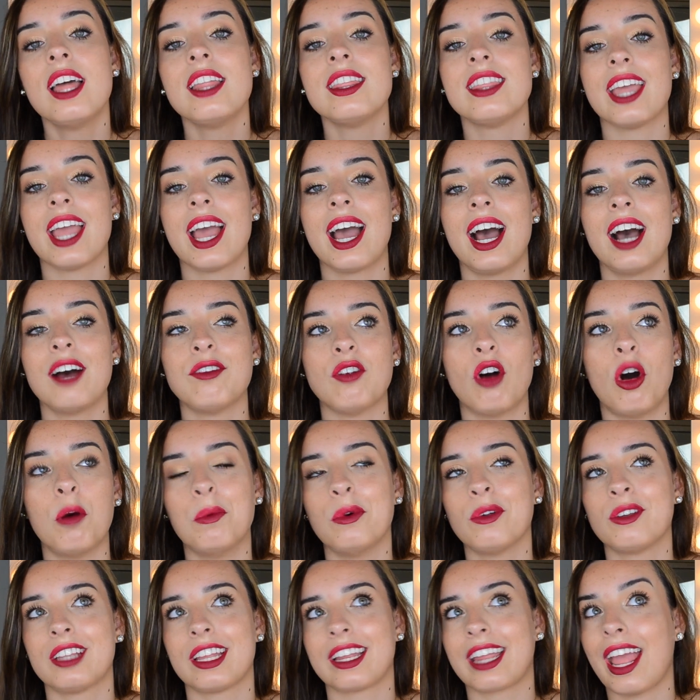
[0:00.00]
they have
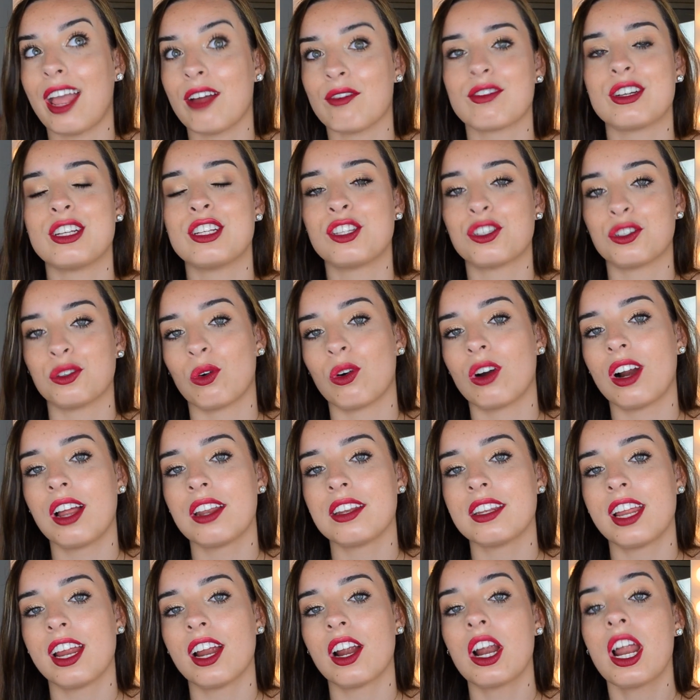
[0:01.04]
almost like every store
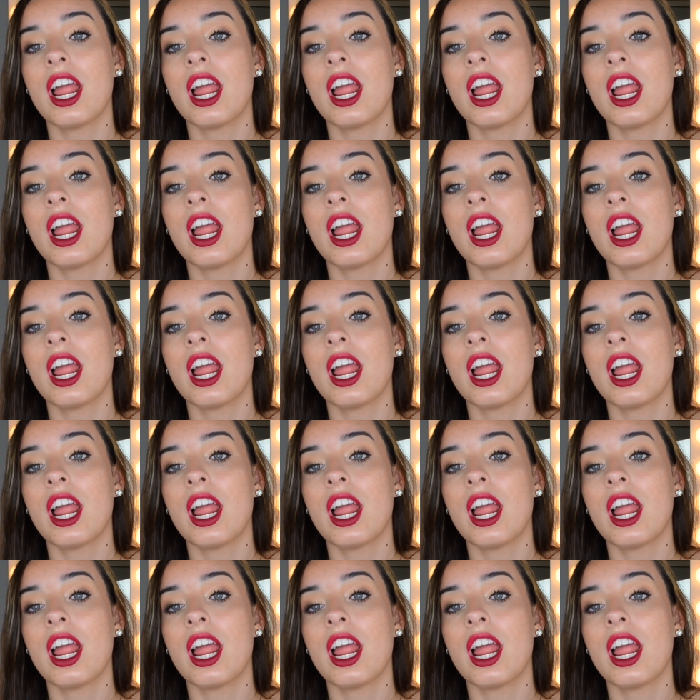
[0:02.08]
on there.